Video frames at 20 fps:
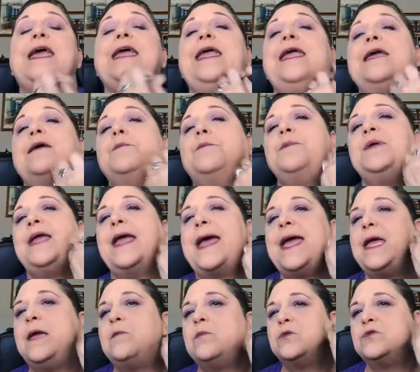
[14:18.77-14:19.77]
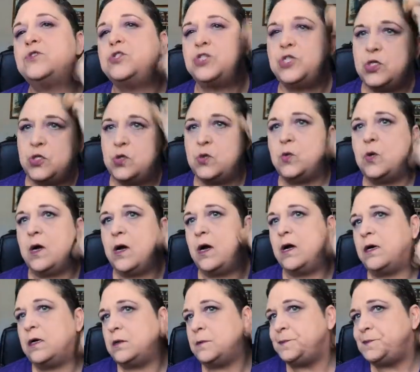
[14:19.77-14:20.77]
and be able to
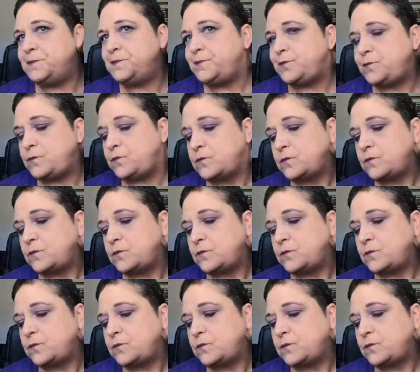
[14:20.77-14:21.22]
um,